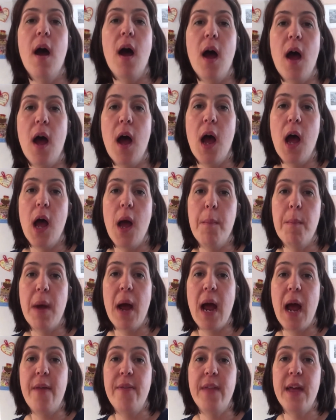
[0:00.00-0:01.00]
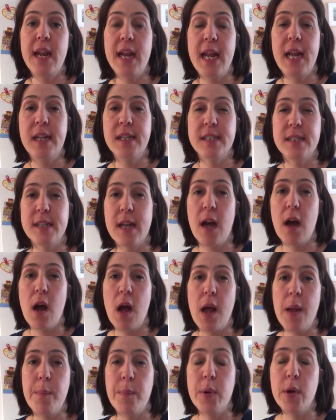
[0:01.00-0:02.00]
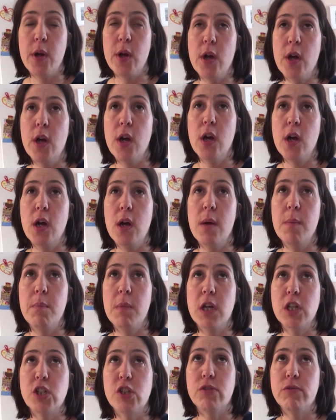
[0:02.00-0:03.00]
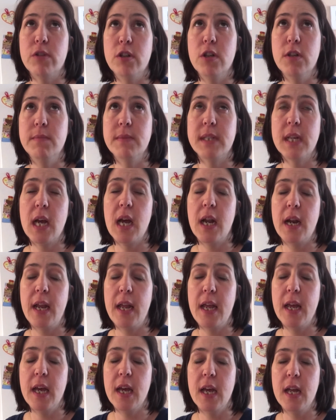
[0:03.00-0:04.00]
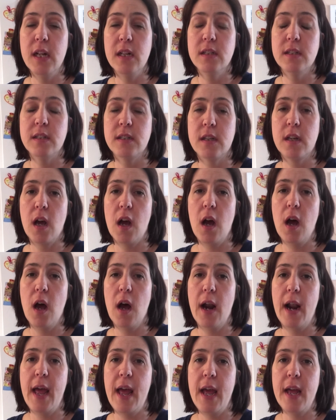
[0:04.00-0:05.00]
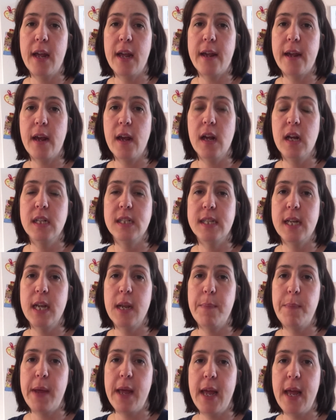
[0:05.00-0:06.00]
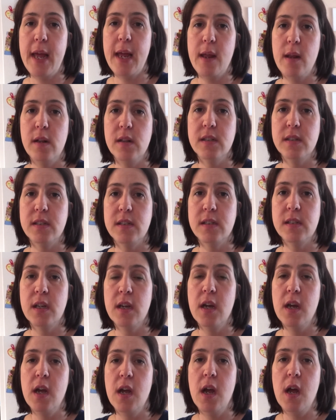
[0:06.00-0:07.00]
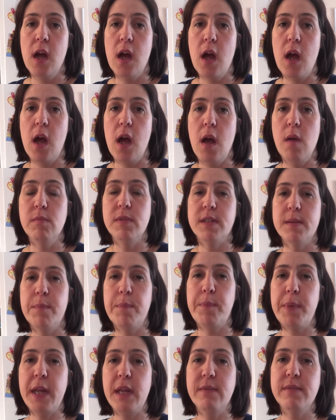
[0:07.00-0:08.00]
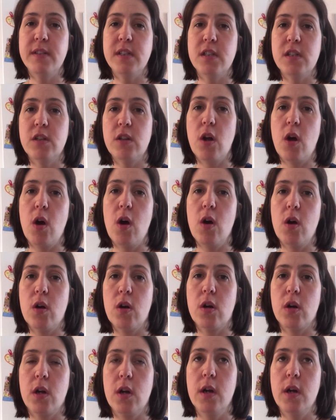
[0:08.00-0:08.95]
And then into that I put mushrooms, onions, garlic, a tin of beans, some beef stock.